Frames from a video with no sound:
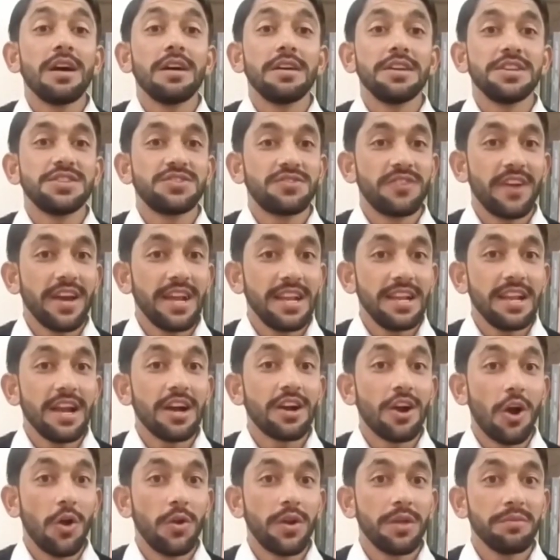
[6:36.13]
Israel
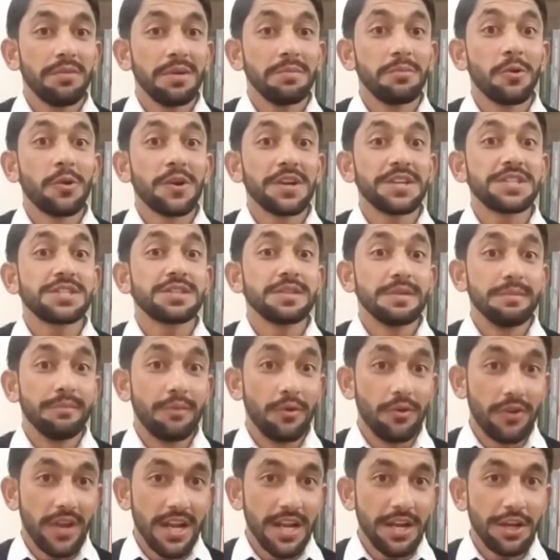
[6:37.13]
accountable for its
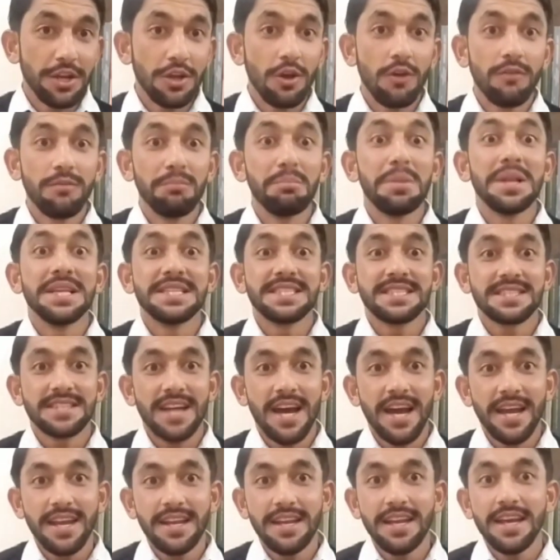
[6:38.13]
brutality of
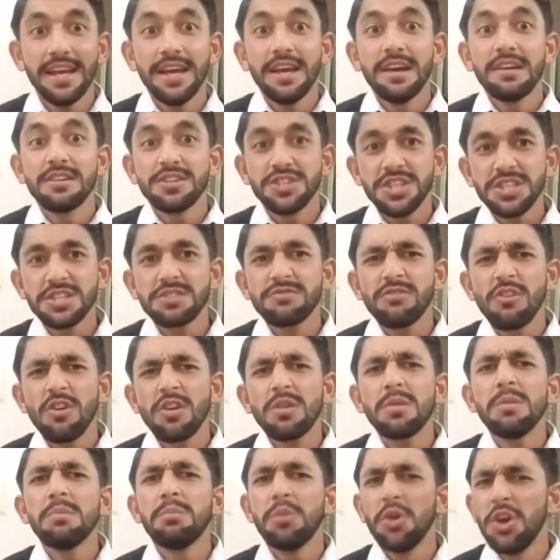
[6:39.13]
Palestine just
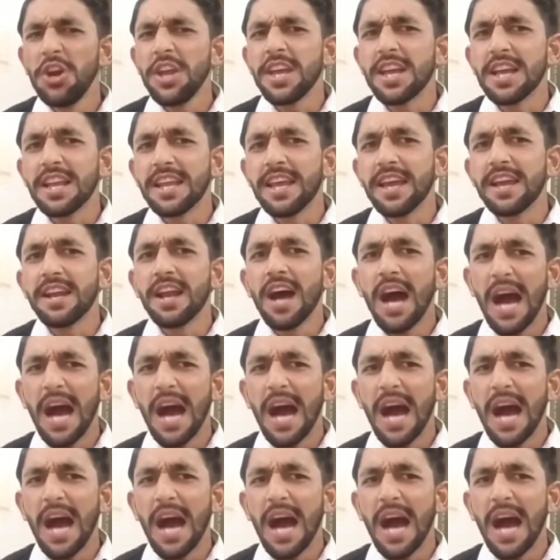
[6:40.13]
for political gain.